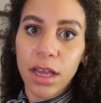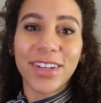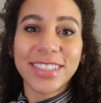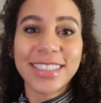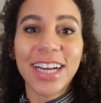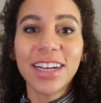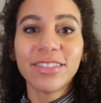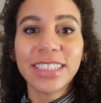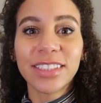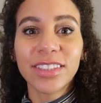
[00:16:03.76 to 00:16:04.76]
There's a ton
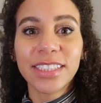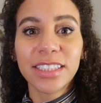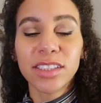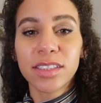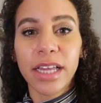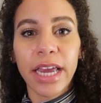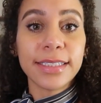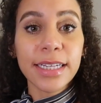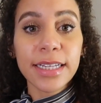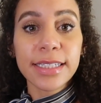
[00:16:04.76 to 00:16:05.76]
of resources like
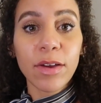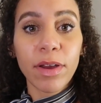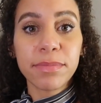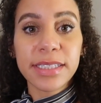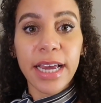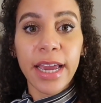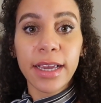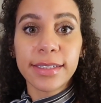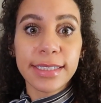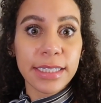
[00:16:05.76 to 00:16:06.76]
TSA
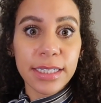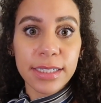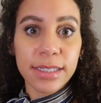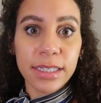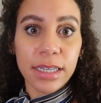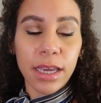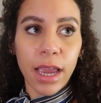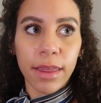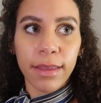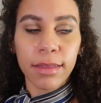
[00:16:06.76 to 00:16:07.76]
website, CDC,
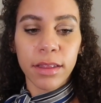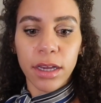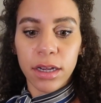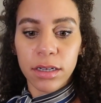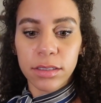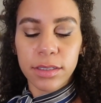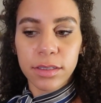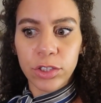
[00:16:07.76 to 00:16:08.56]
and then there's